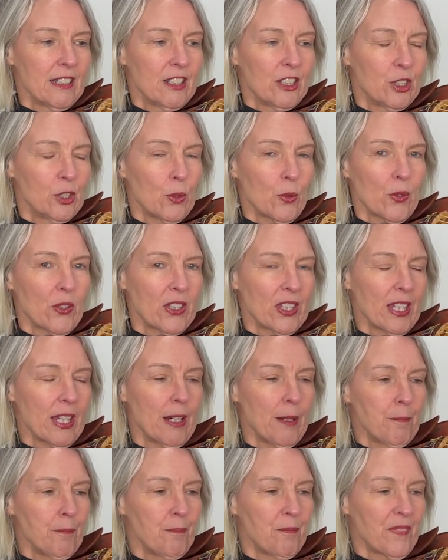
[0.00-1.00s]
your
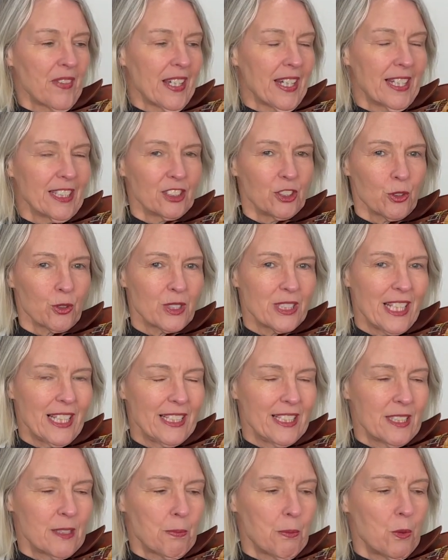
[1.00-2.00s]
thumb and your
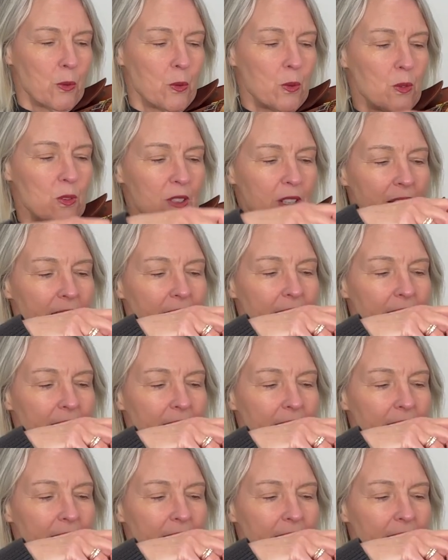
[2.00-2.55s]
tennis ball.